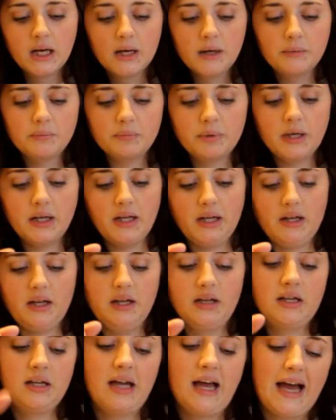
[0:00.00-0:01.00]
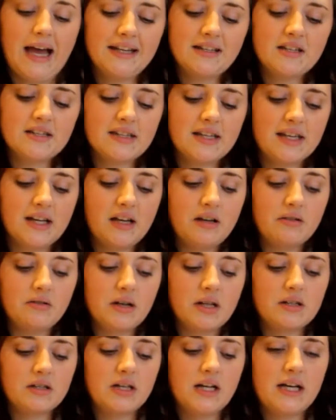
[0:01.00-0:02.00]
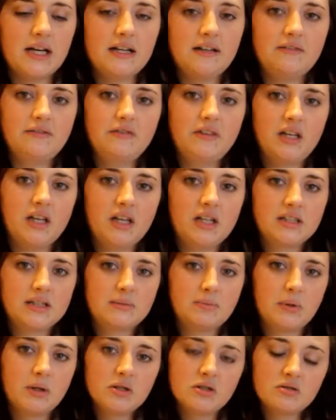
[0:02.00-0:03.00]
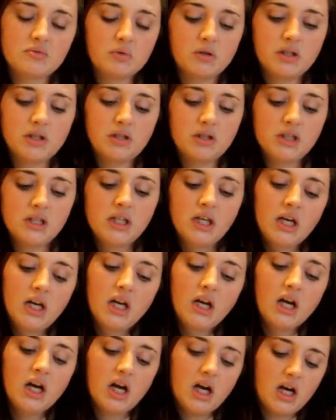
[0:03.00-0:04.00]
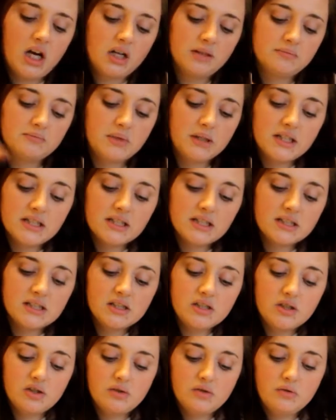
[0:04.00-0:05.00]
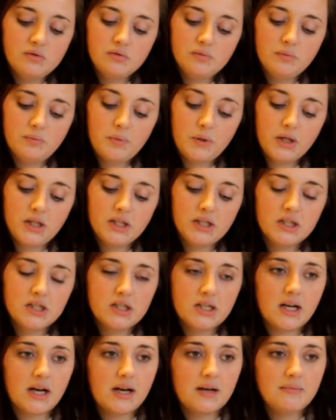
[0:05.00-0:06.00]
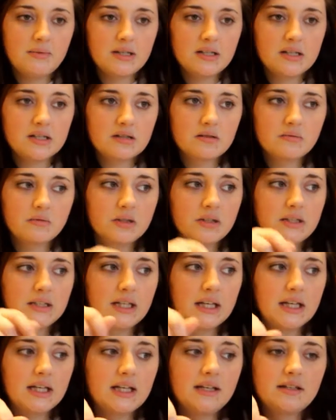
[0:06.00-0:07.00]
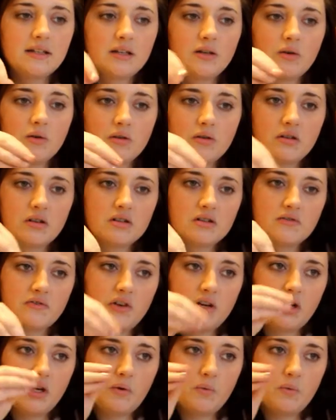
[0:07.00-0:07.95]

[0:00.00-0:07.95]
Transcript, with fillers: But I just think I'd rather have the sponge one. Um, but it does do a pretty good job. It doesn't really get into corners very